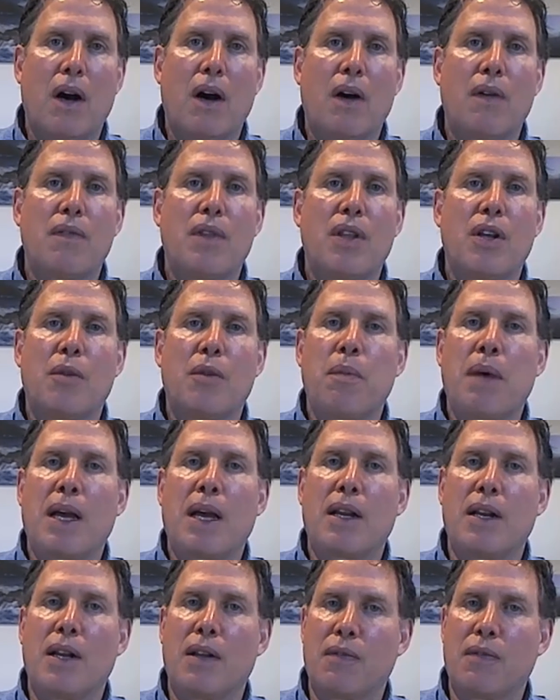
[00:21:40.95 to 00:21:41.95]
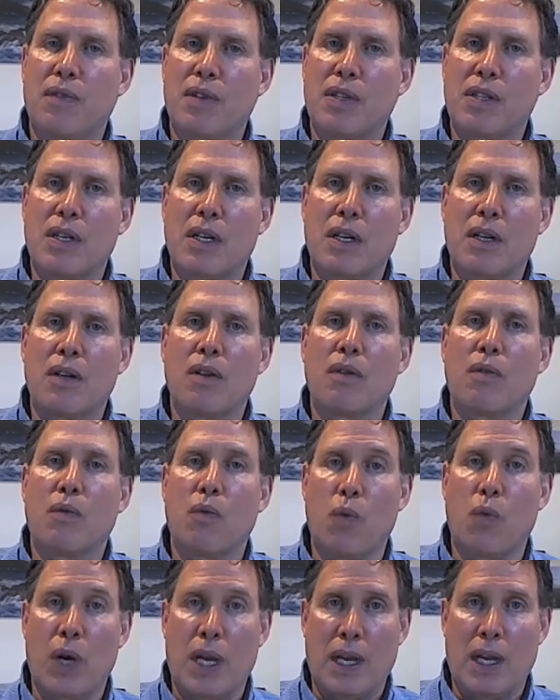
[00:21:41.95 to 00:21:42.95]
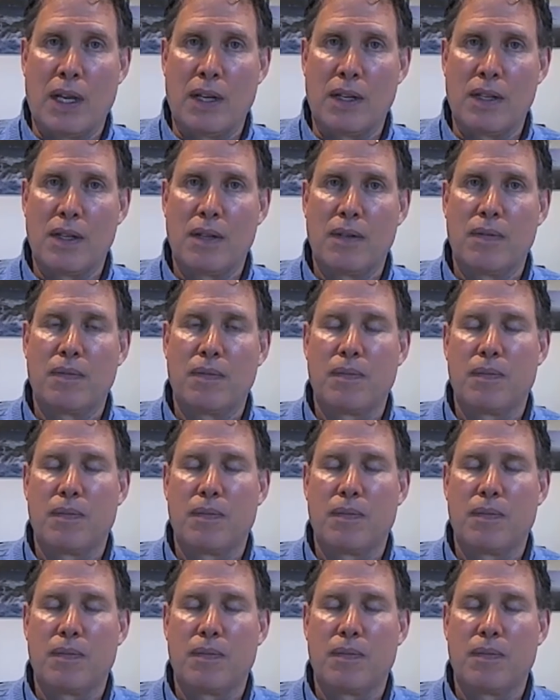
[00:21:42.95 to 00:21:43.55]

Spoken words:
of their magnificent wings.